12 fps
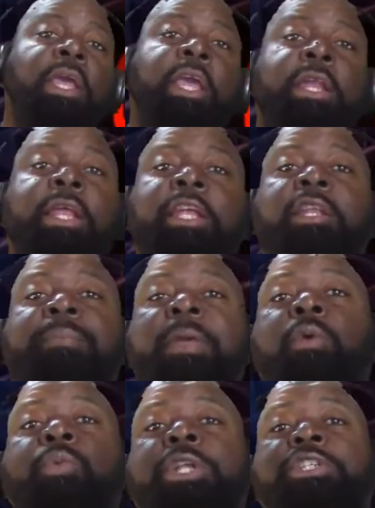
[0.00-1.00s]
It needs to
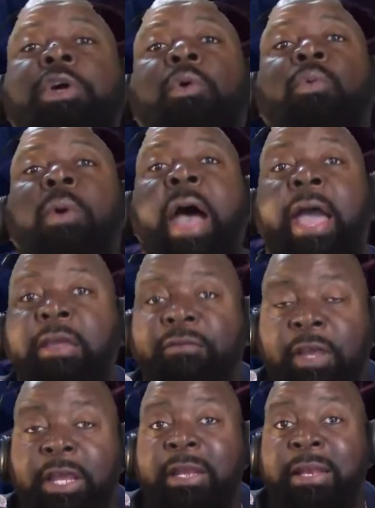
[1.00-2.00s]
be with your
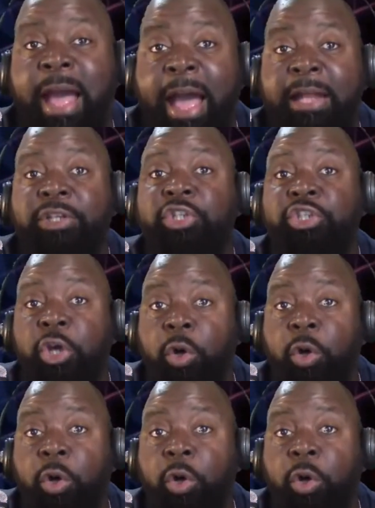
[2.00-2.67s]
wife and not